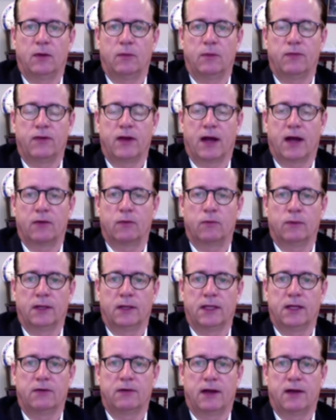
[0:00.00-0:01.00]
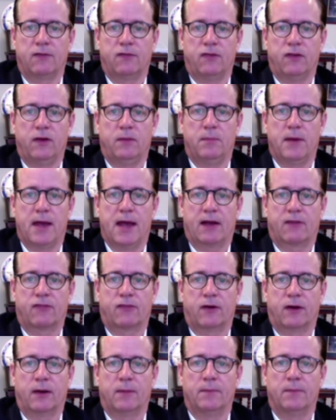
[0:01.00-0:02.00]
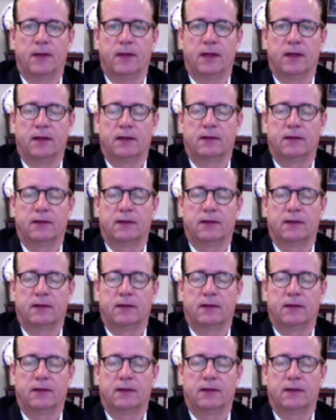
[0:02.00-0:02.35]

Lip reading: we've gotten really great feedback from